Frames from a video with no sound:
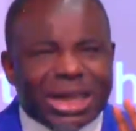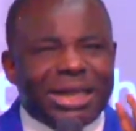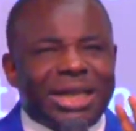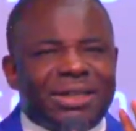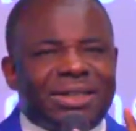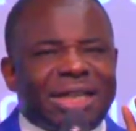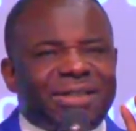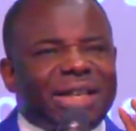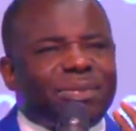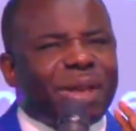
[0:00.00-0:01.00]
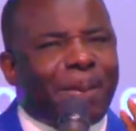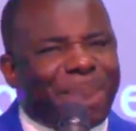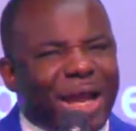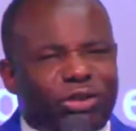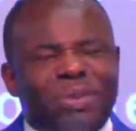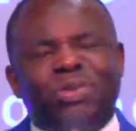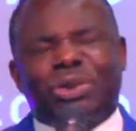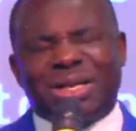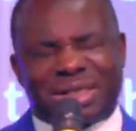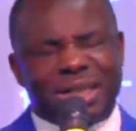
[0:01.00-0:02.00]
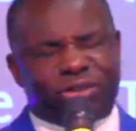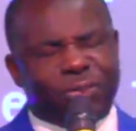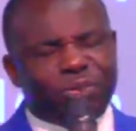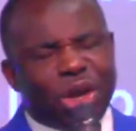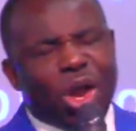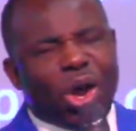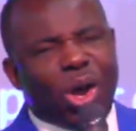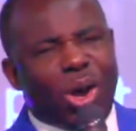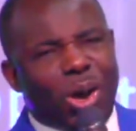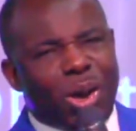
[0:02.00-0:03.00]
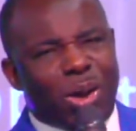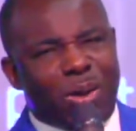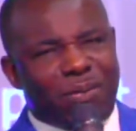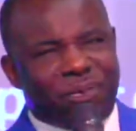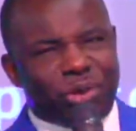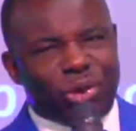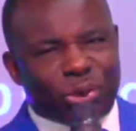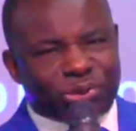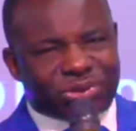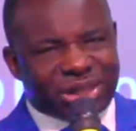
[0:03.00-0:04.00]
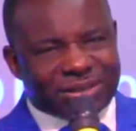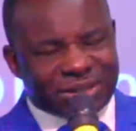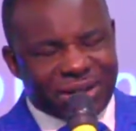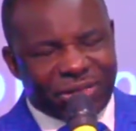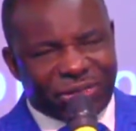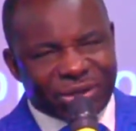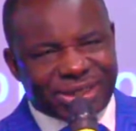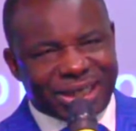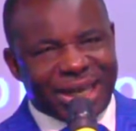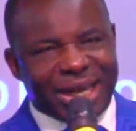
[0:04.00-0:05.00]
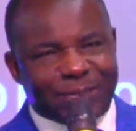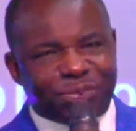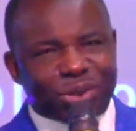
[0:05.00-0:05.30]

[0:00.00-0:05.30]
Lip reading: look at the Passion Translation of Luke 6:38.